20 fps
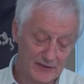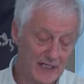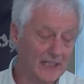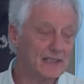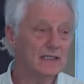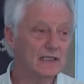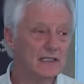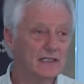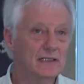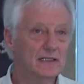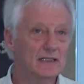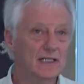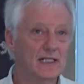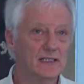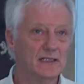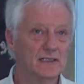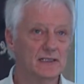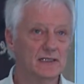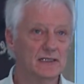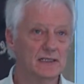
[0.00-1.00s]
frankly,
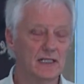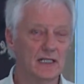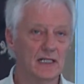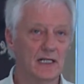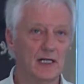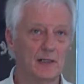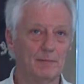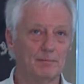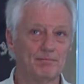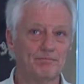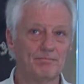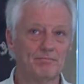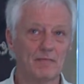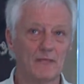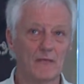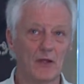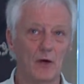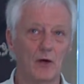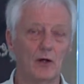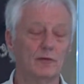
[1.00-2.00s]
it's
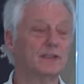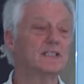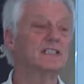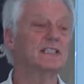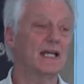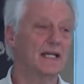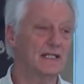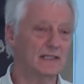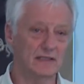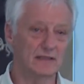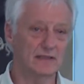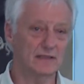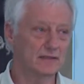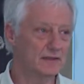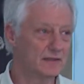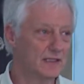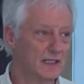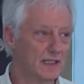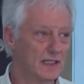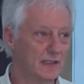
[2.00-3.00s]
overstated.
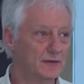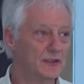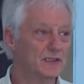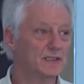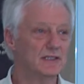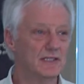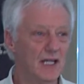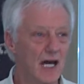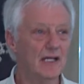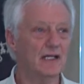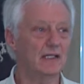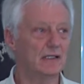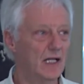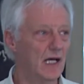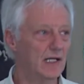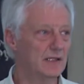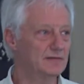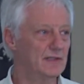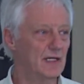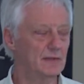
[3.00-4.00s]
There's not a
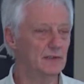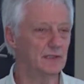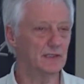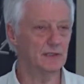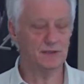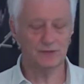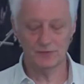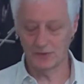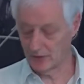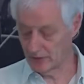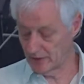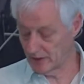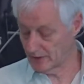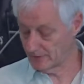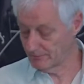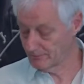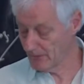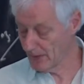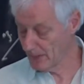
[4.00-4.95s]
lot of evidence for it.